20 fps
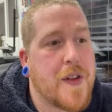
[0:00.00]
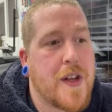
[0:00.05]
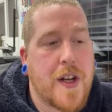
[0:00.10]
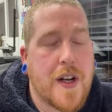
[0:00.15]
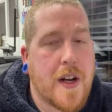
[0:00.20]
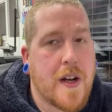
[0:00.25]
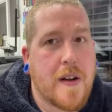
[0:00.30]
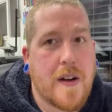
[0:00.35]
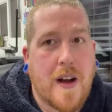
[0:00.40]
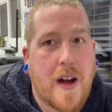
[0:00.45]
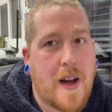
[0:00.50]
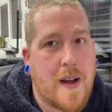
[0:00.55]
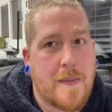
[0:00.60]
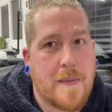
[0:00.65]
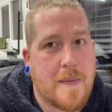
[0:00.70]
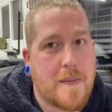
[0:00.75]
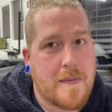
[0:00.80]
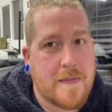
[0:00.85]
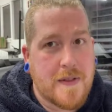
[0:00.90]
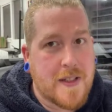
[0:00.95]
you know,
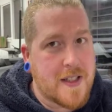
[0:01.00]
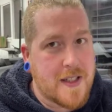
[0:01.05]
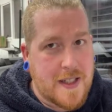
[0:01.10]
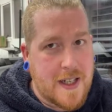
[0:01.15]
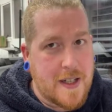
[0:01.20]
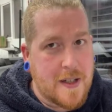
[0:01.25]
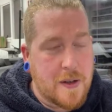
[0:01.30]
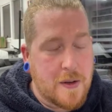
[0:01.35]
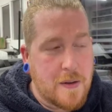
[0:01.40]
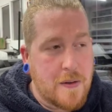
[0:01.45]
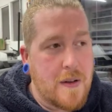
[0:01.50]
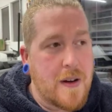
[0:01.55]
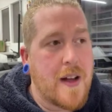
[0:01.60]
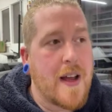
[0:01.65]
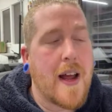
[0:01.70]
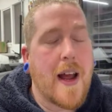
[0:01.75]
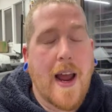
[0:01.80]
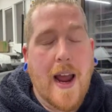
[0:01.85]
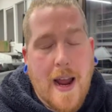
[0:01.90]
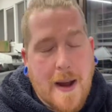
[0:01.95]
I'm still
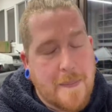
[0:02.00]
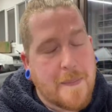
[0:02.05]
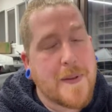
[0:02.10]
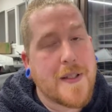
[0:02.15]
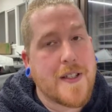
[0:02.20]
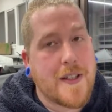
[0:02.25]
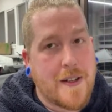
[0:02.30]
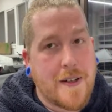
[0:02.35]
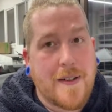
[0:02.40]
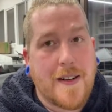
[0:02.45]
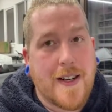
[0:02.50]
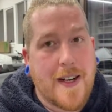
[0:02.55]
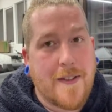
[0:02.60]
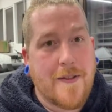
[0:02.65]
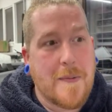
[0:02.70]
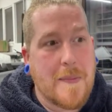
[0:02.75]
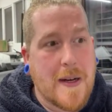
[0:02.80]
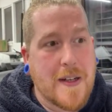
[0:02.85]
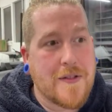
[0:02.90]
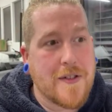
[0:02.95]
absolutely
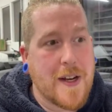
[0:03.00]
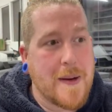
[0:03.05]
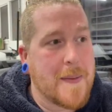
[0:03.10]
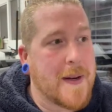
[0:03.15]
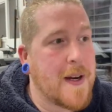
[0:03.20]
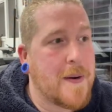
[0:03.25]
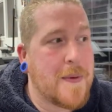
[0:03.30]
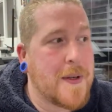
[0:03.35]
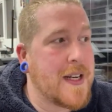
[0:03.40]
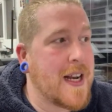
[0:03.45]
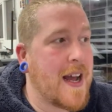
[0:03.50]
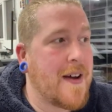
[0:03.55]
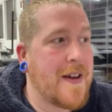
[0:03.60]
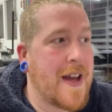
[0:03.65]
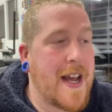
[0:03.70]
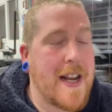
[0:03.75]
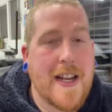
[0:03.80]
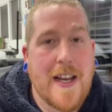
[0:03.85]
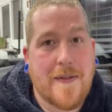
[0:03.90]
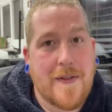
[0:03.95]
living my dream and I wouldn't have it
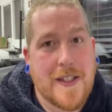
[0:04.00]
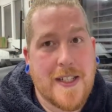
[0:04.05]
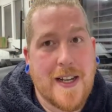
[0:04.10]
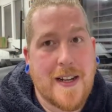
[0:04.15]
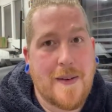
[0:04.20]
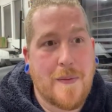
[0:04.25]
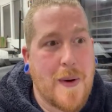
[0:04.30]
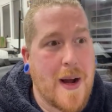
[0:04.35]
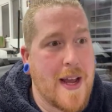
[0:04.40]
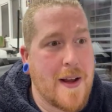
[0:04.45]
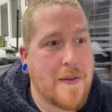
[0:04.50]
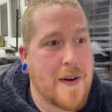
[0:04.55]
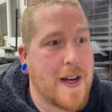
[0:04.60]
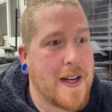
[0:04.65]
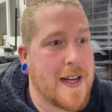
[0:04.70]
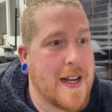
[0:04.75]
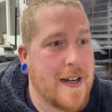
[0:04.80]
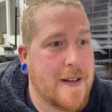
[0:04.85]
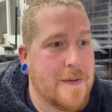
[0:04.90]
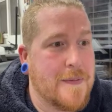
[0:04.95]
any other way
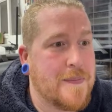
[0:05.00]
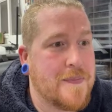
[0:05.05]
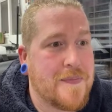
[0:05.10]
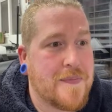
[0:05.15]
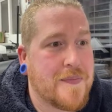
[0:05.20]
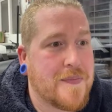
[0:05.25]
right now.